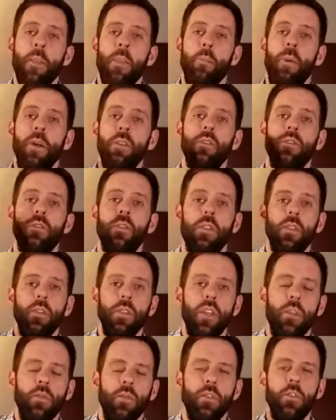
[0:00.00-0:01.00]
but you don't
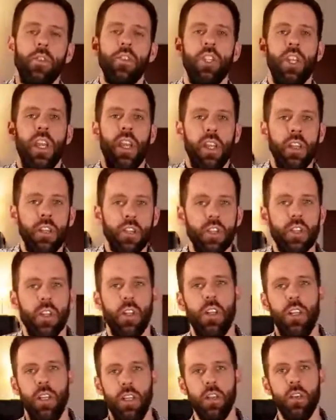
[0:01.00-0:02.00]
have to change the
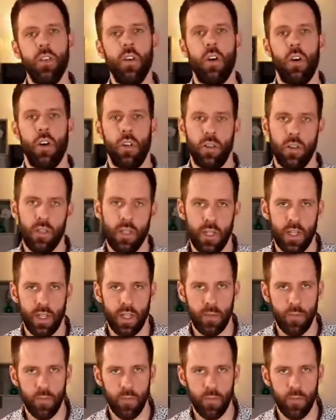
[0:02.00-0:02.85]
link all the time.